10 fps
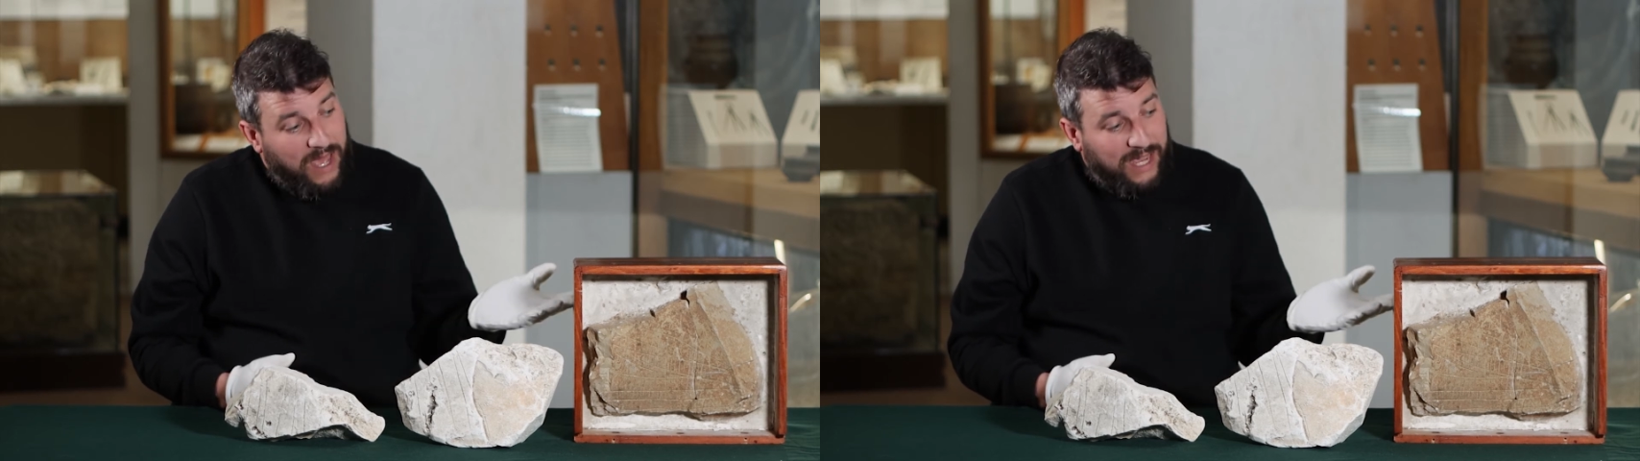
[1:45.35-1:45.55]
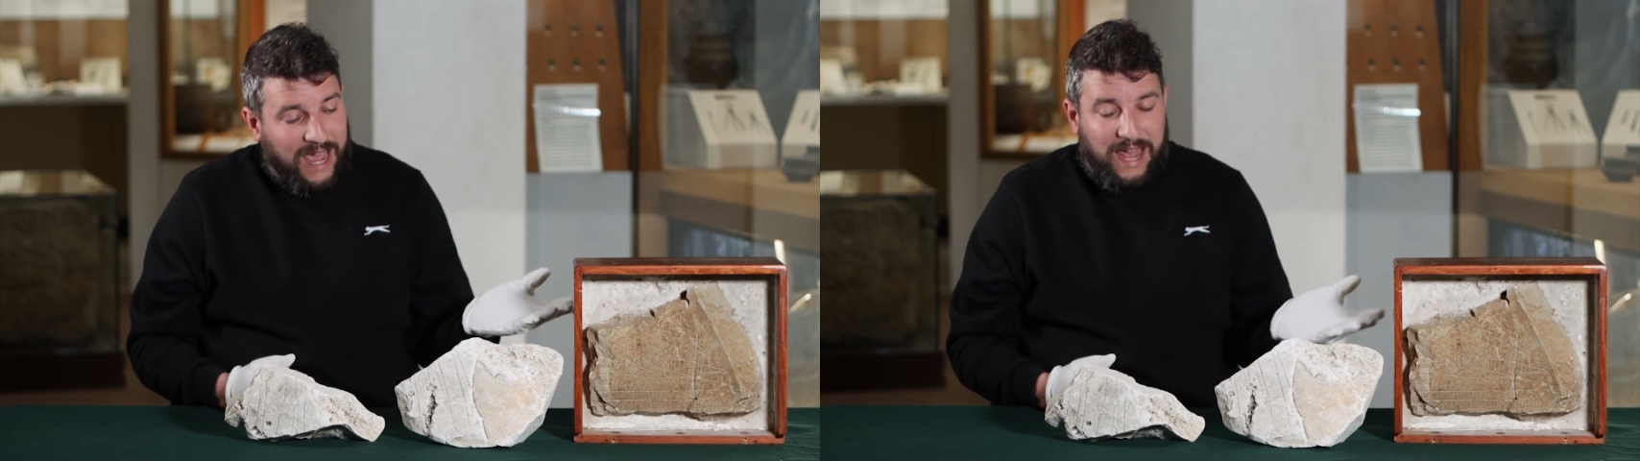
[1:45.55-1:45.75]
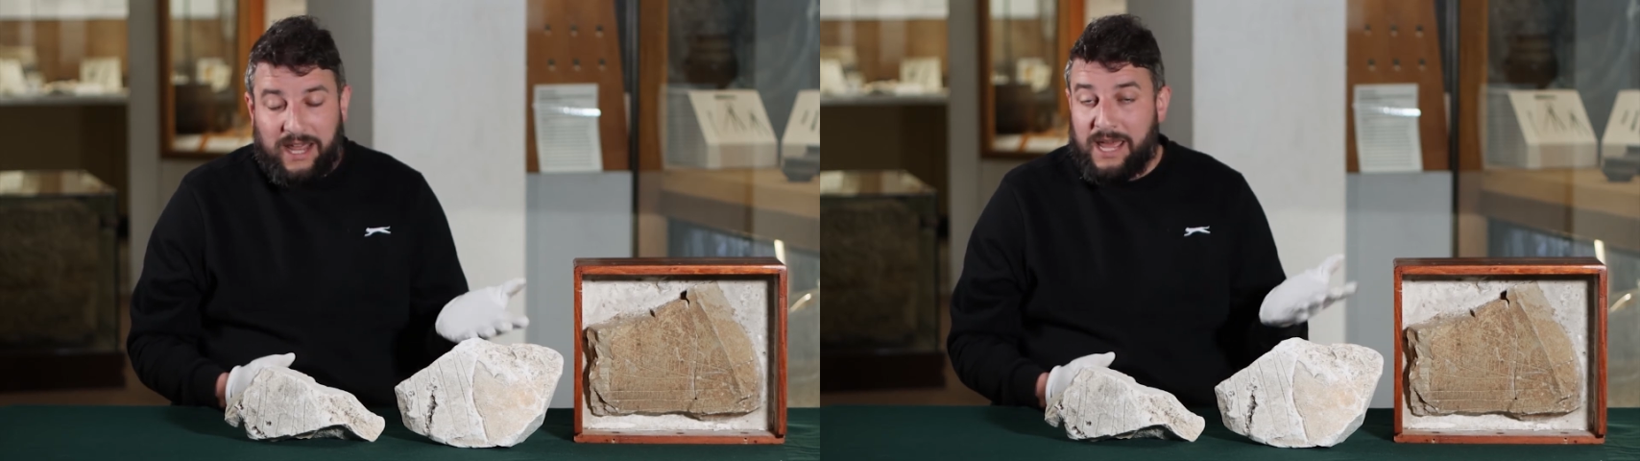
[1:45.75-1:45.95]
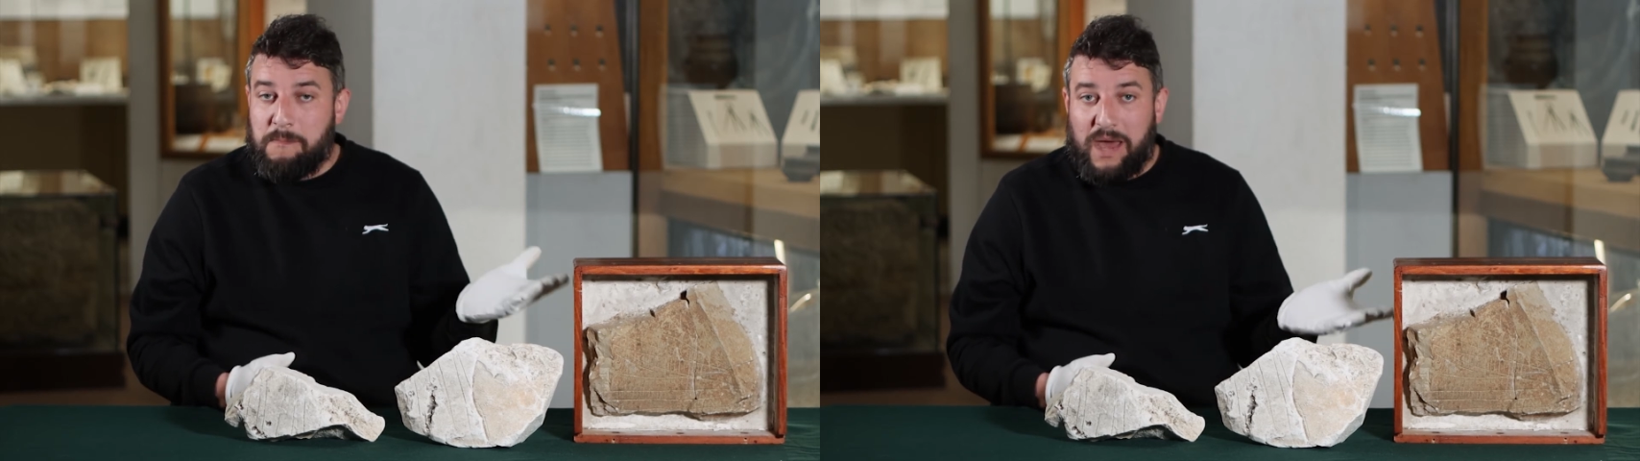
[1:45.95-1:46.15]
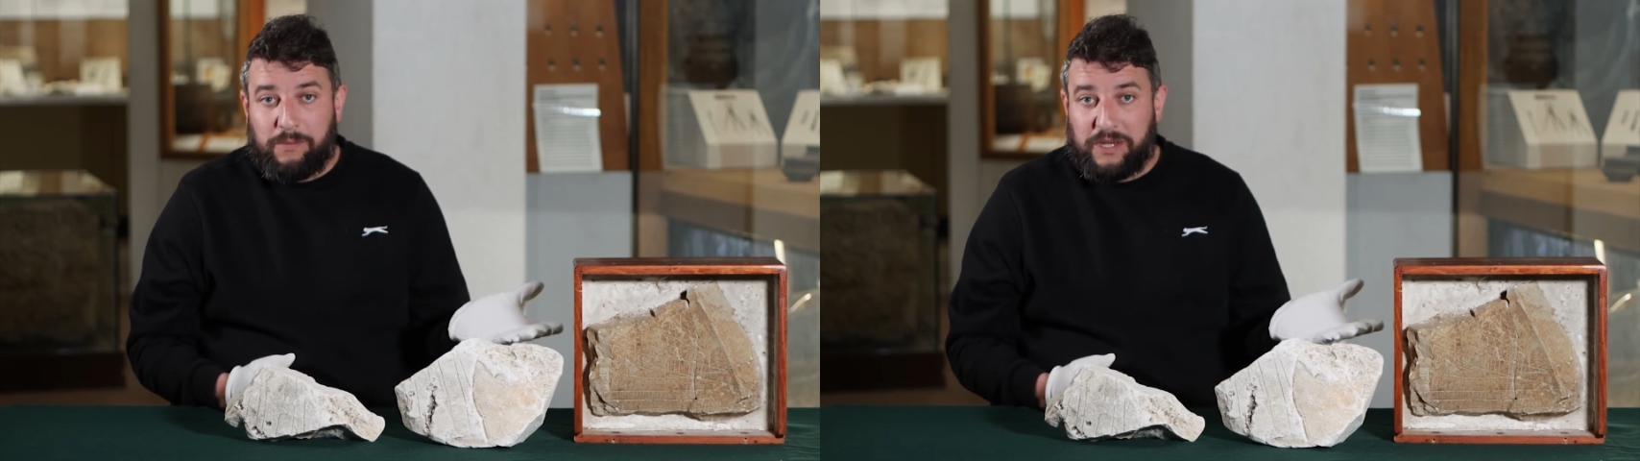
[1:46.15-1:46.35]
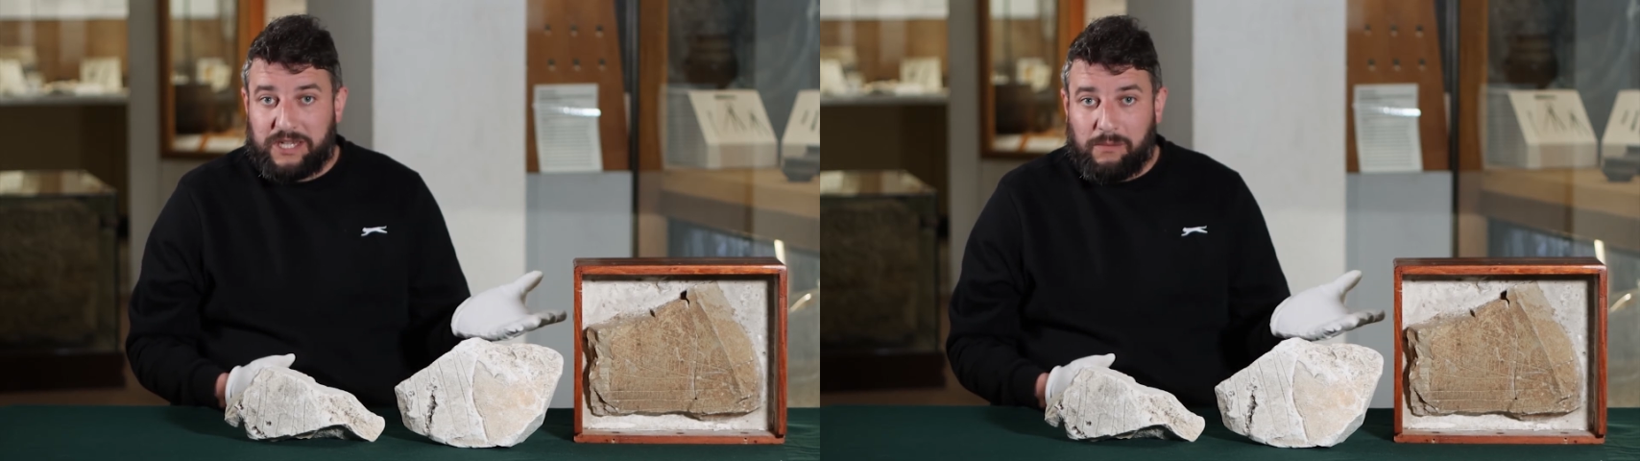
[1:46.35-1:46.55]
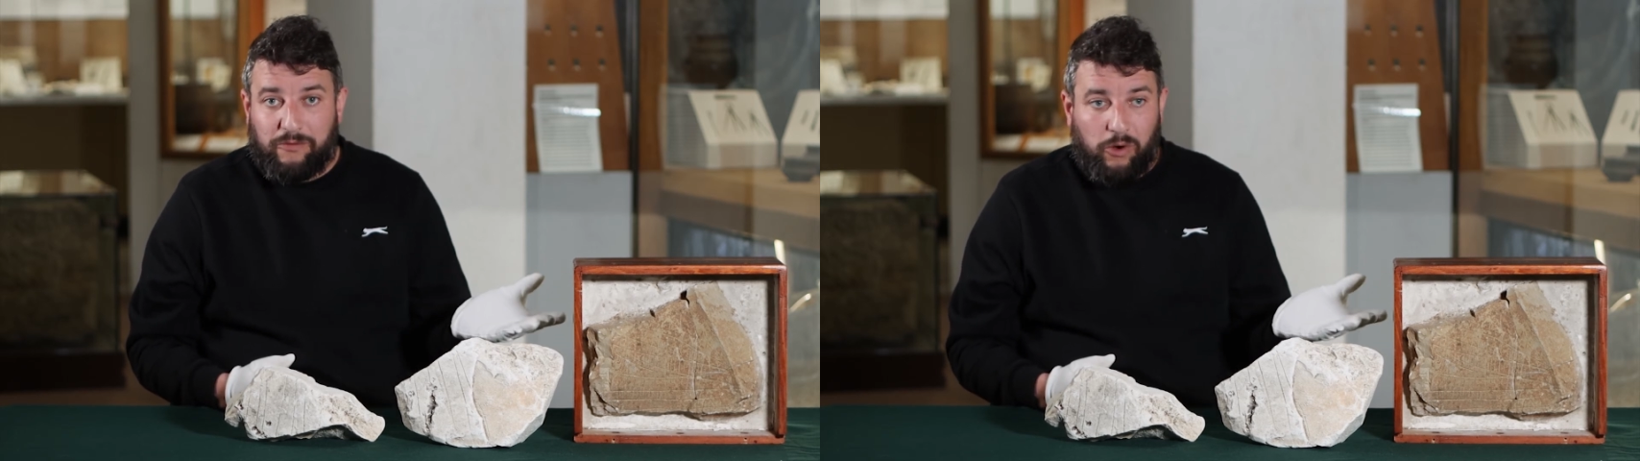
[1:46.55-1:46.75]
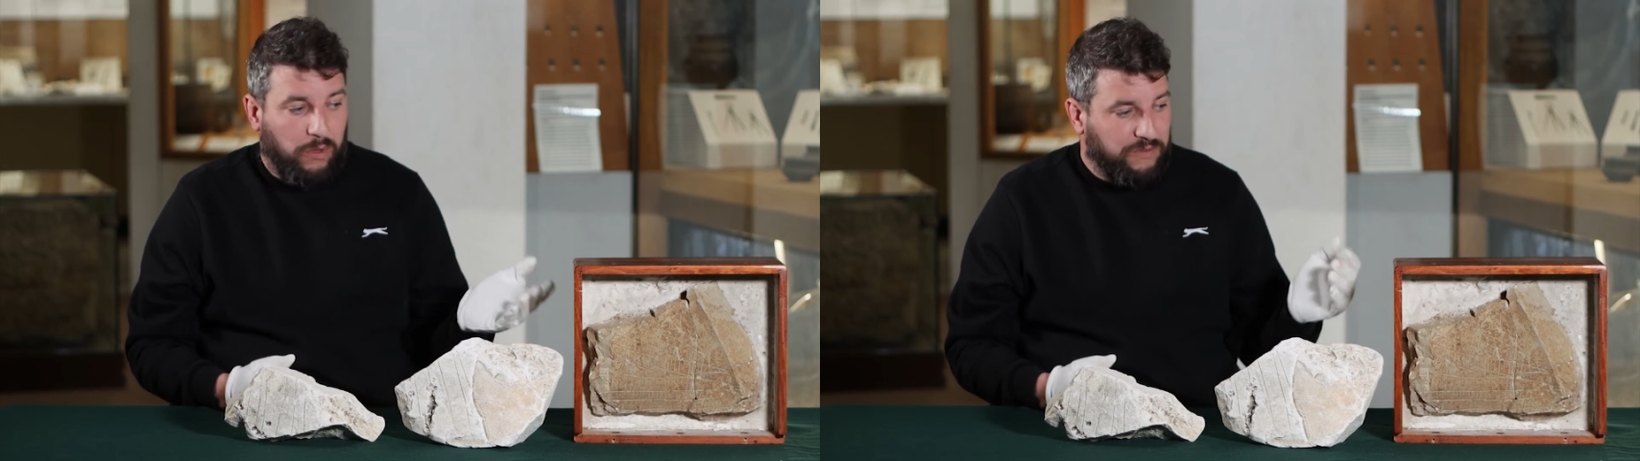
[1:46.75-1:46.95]
Again, it may be some
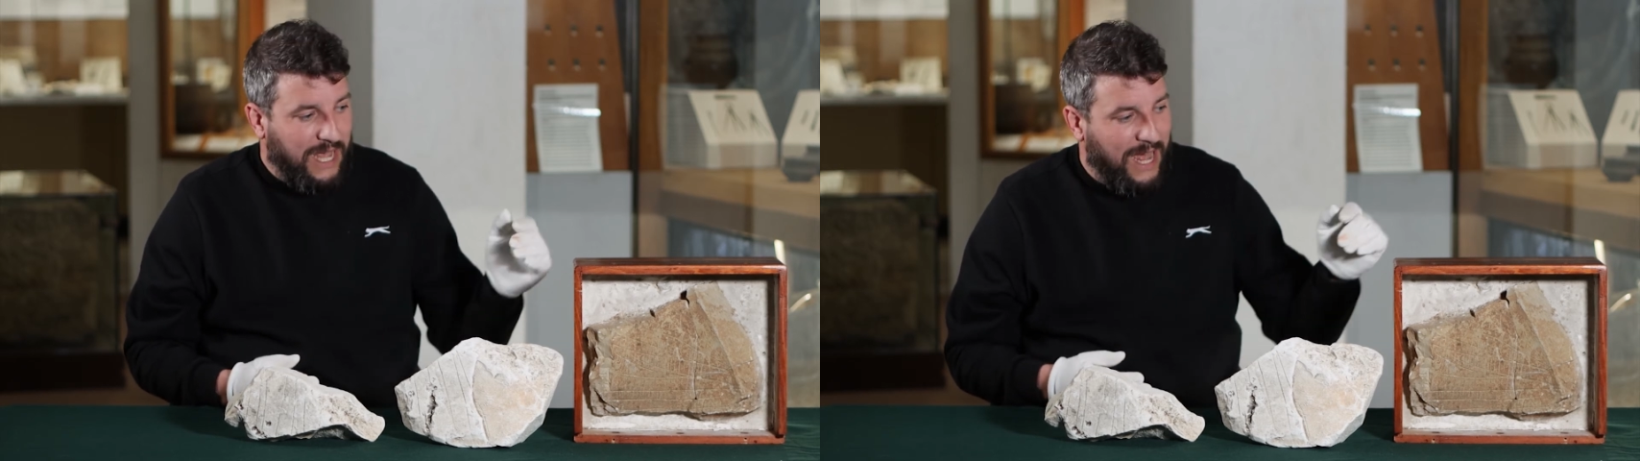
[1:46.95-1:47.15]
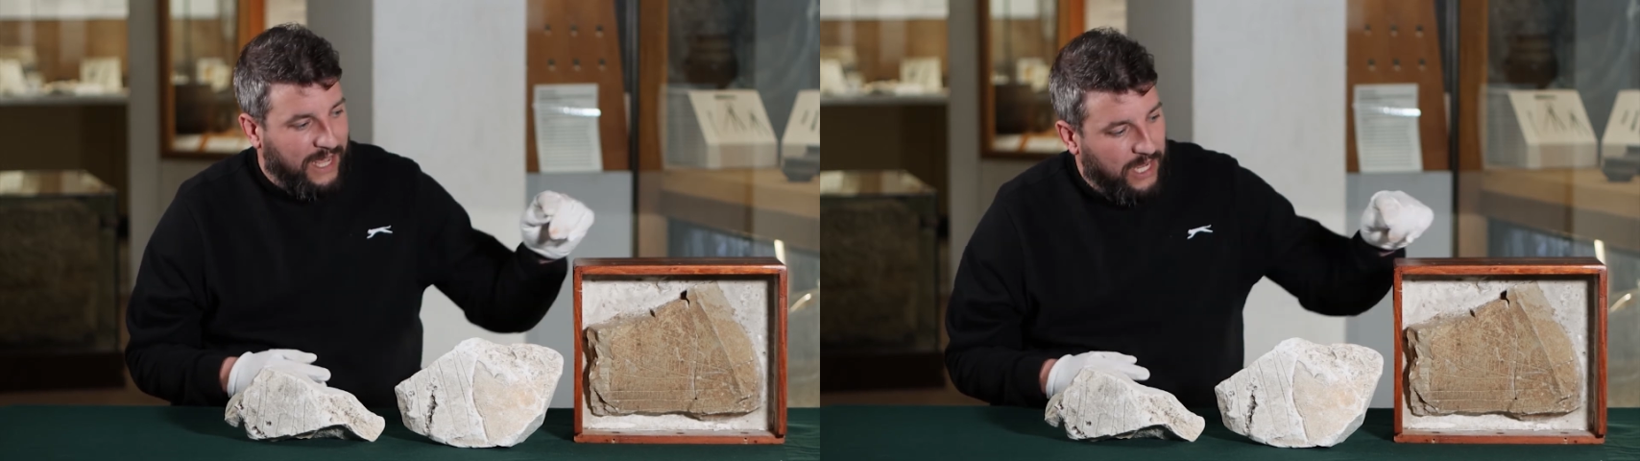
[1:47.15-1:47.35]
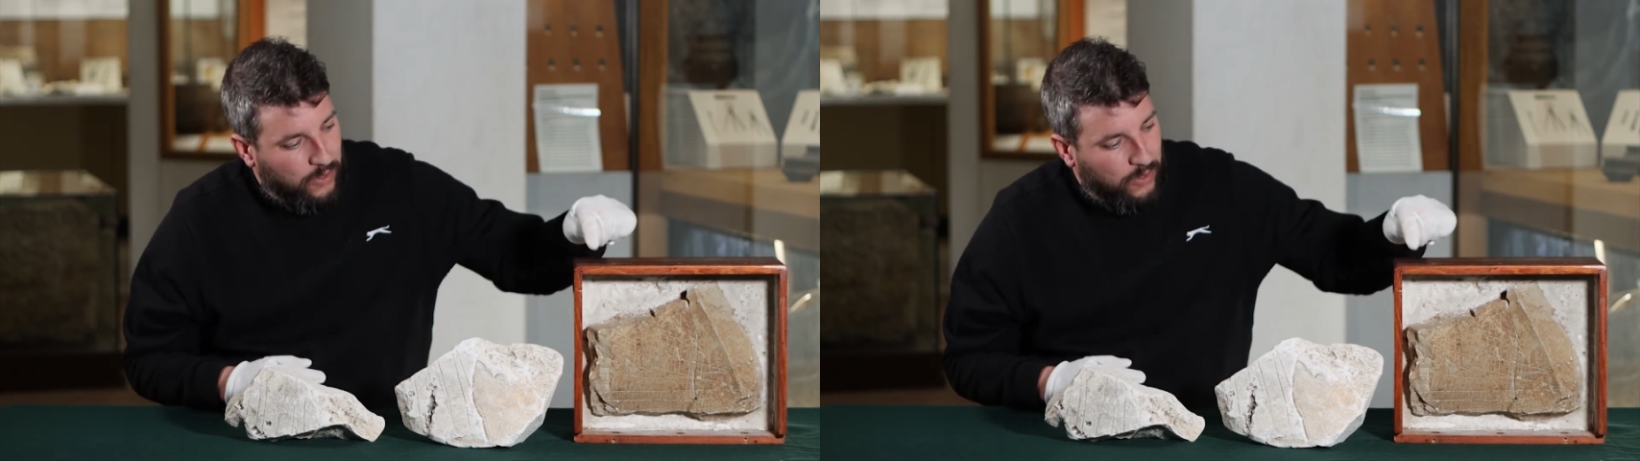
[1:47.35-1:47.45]
form of tally.